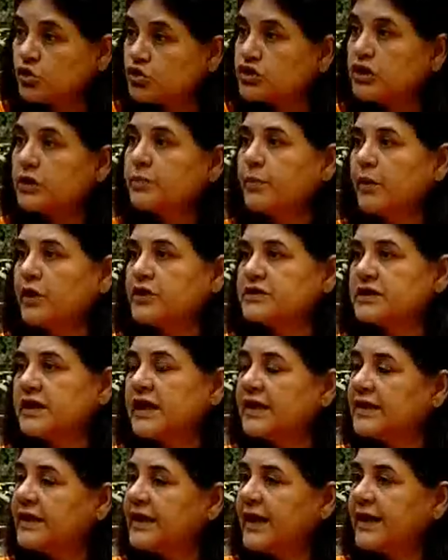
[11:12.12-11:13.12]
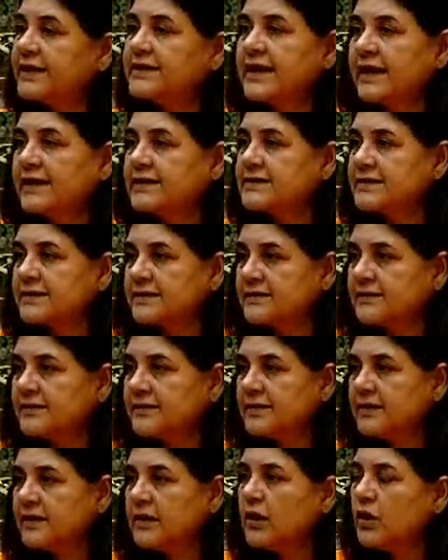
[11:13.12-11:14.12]
total poison and they get cancer.
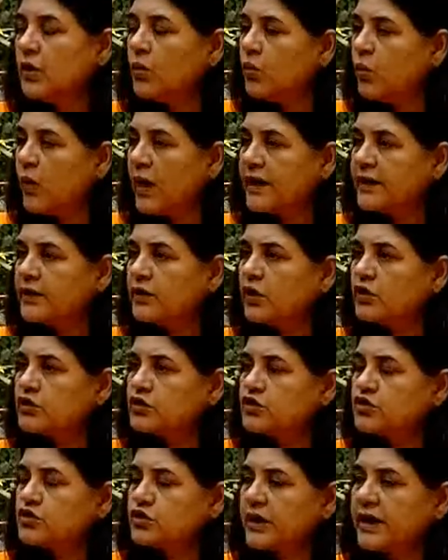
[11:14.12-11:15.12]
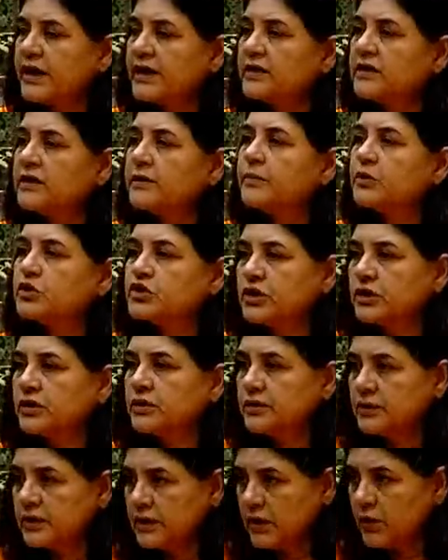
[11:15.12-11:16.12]
Why not train the butcher?
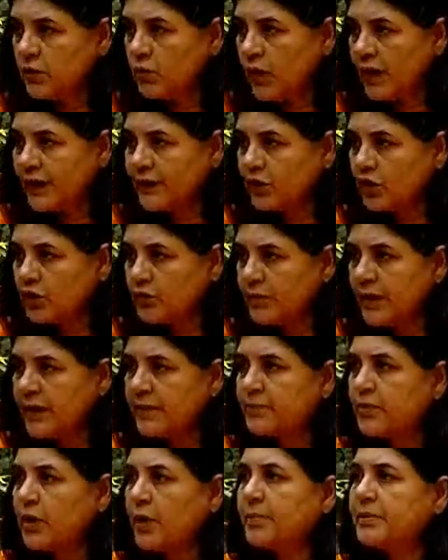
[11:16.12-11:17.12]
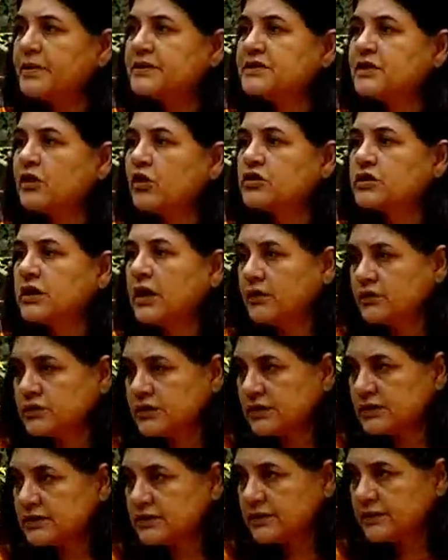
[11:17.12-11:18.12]
Why not make proper
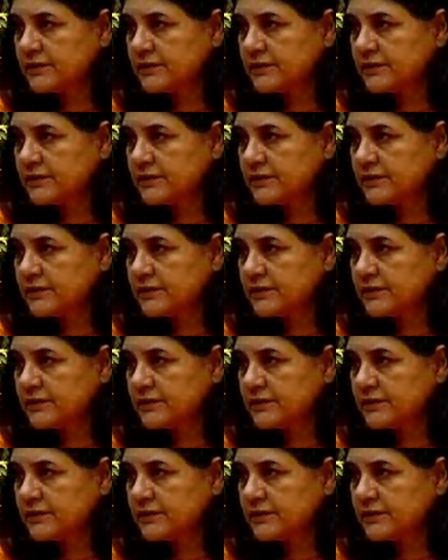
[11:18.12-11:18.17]
slaughterhouses?